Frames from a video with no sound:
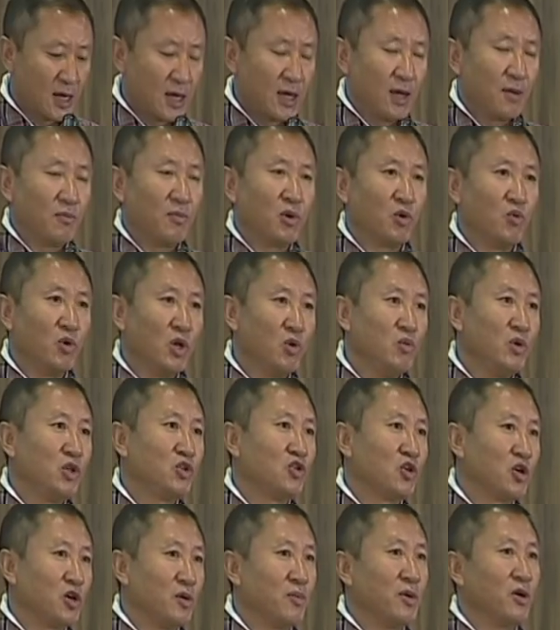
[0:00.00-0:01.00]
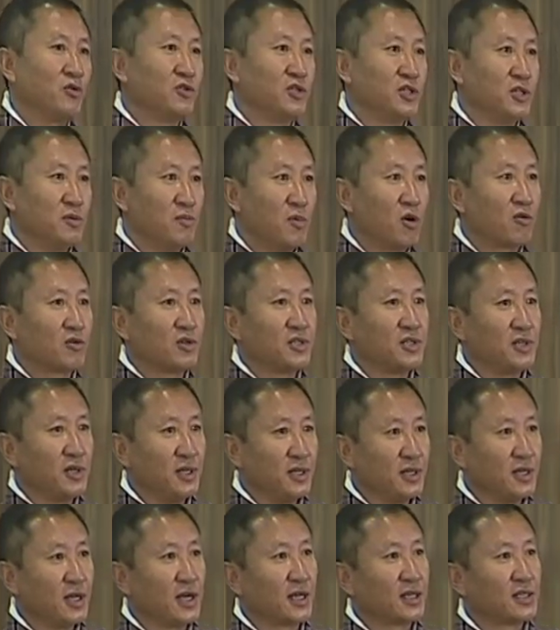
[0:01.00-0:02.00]
But when we talk about the Democracy
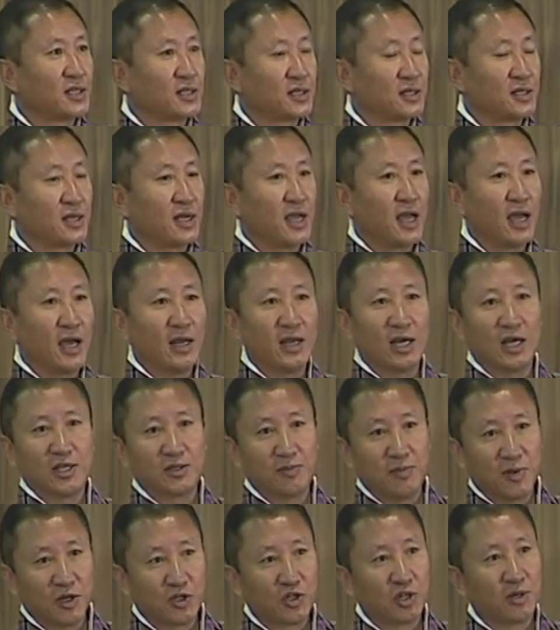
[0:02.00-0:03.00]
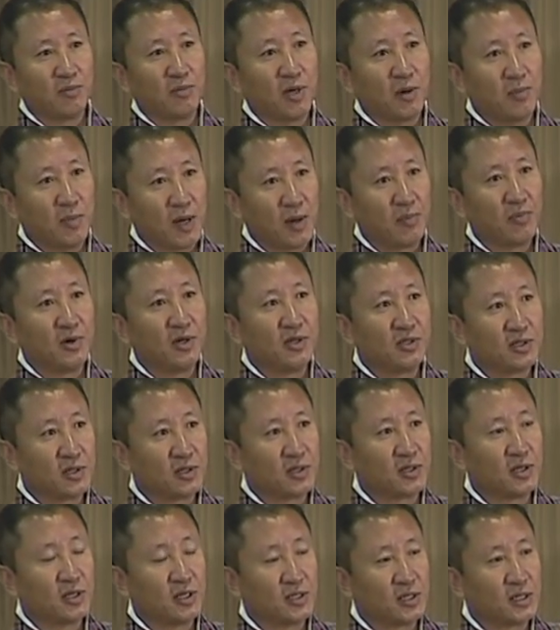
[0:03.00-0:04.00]
Index, and as mentioned by my
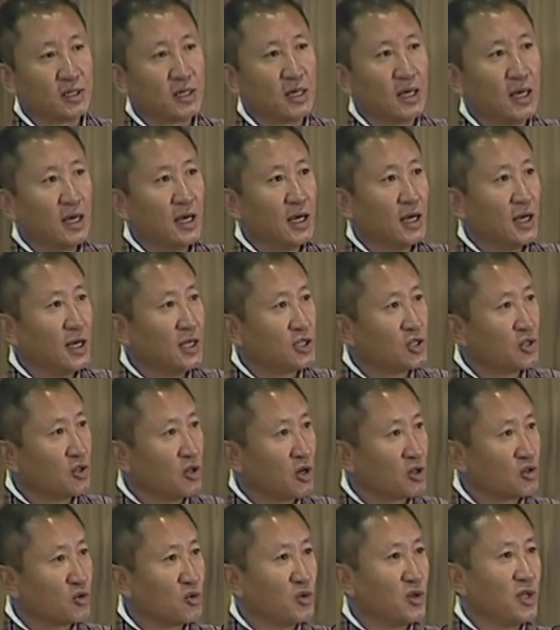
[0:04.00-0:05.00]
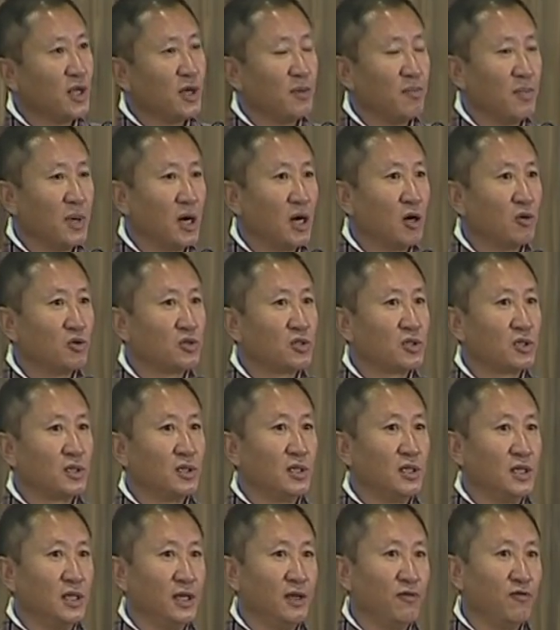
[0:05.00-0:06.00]
predecessors, it's not only about
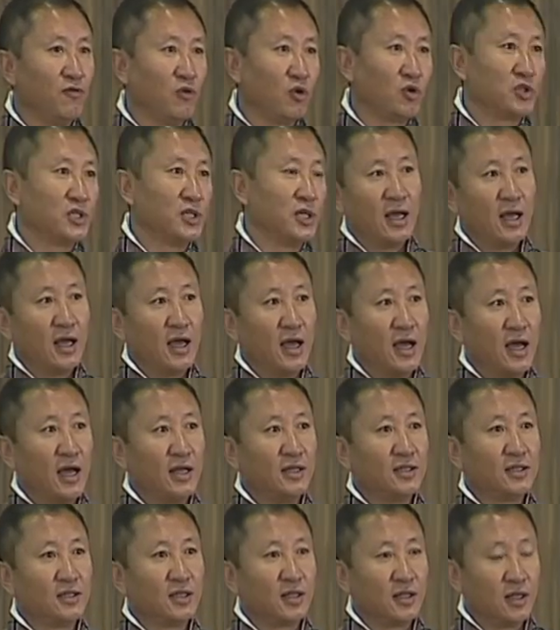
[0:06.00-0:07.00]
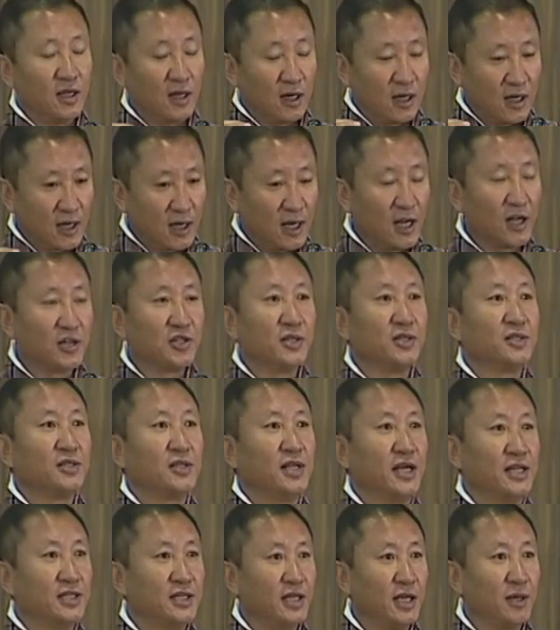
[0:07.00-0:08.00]
the voting and the elections
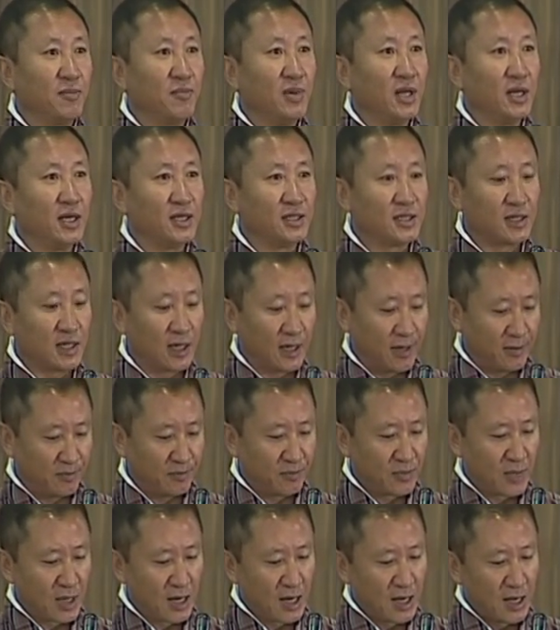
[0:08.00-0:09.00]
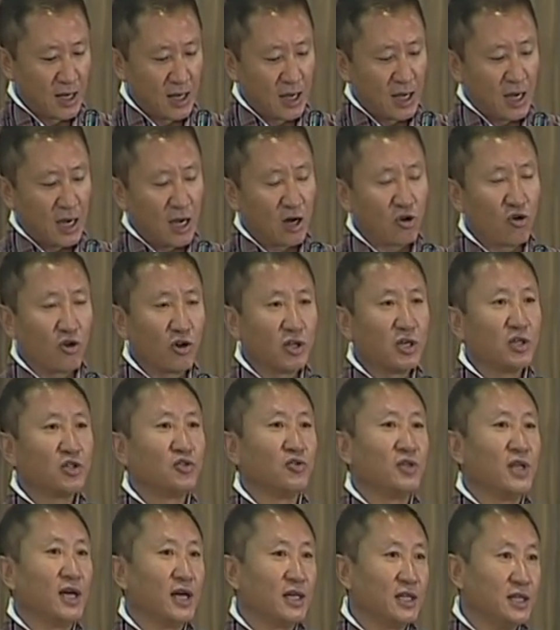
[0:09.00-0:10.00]
that take place. According to
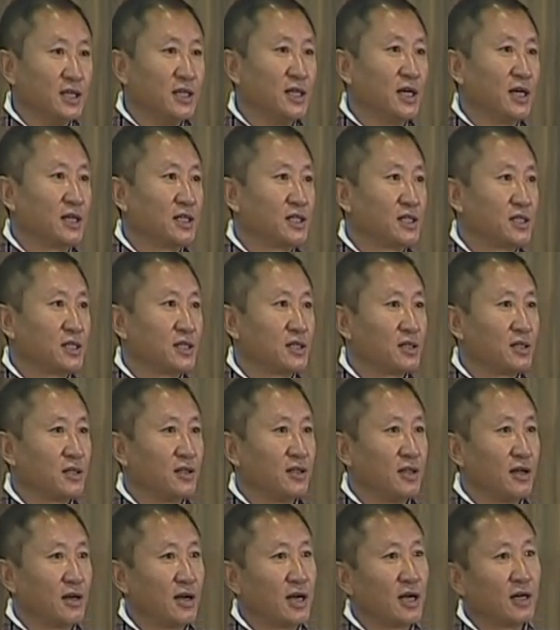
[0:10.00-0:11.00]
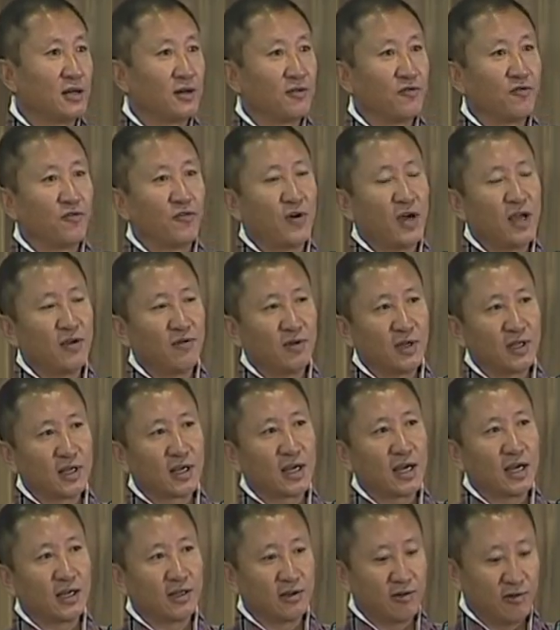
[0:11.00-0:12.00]
that index, there are 5 other
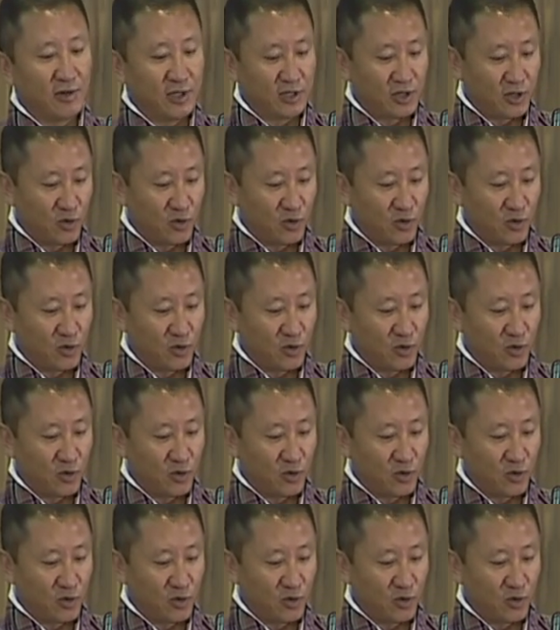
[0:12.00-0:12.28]
categories in